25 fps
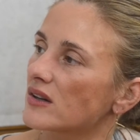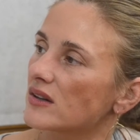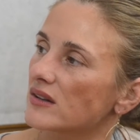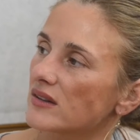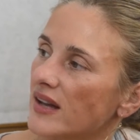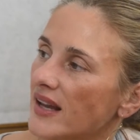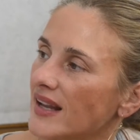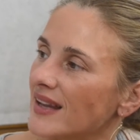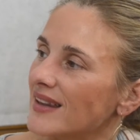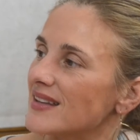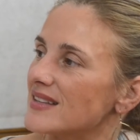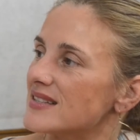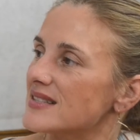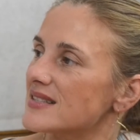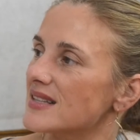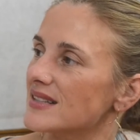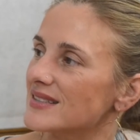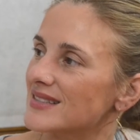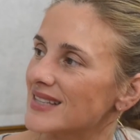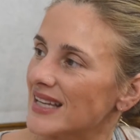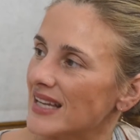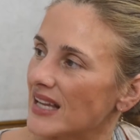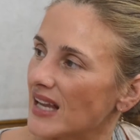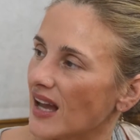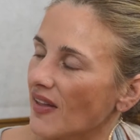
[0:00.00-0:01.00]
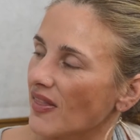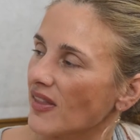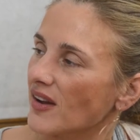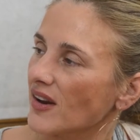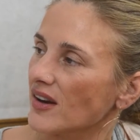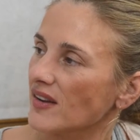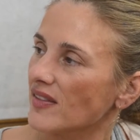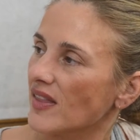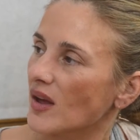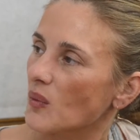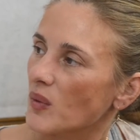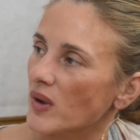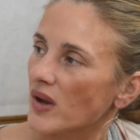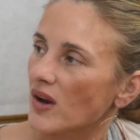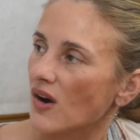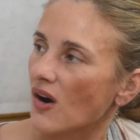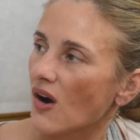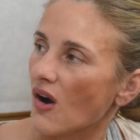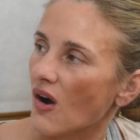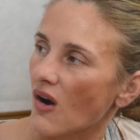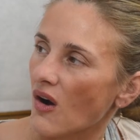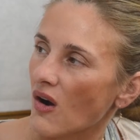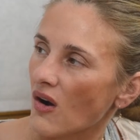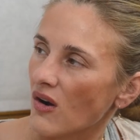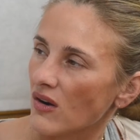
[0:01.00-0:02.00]
in this together, that we
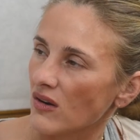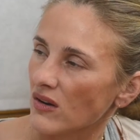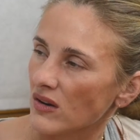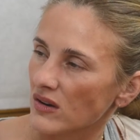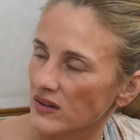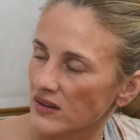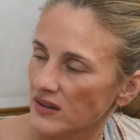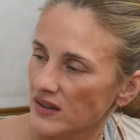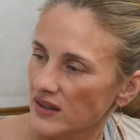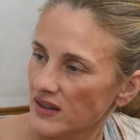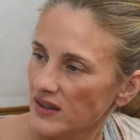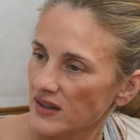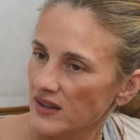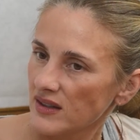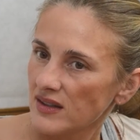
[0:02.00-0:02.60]
are all